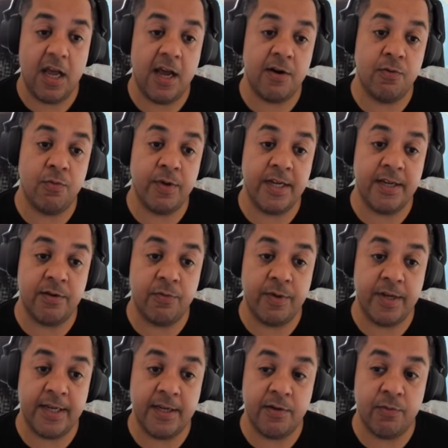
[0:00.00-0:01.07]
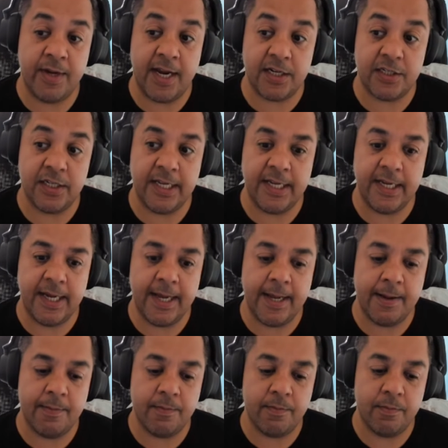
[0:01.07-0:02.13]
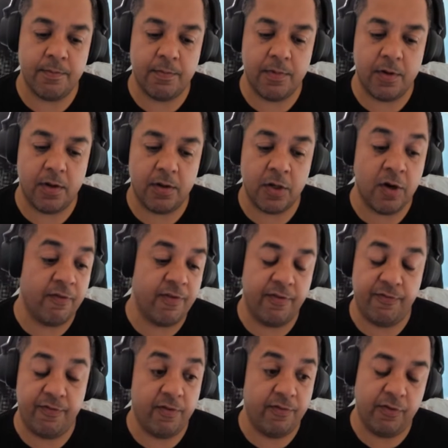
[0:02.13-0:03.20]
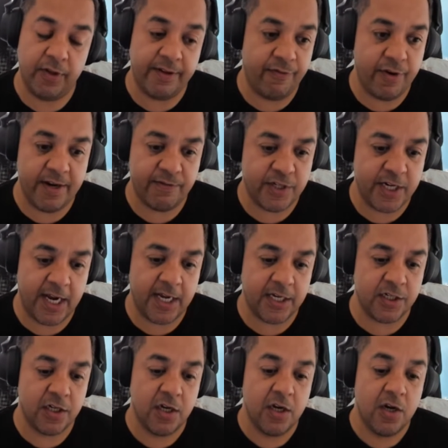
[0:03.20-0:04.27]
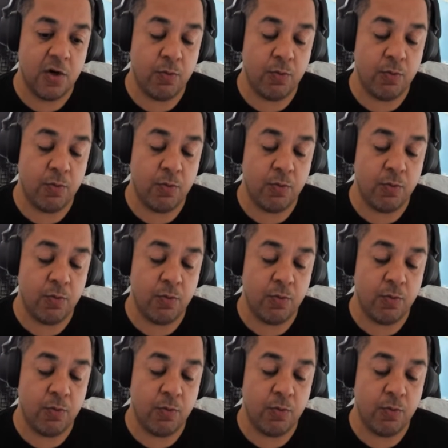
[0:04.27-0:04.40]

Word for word: and we actually for fully free of charge.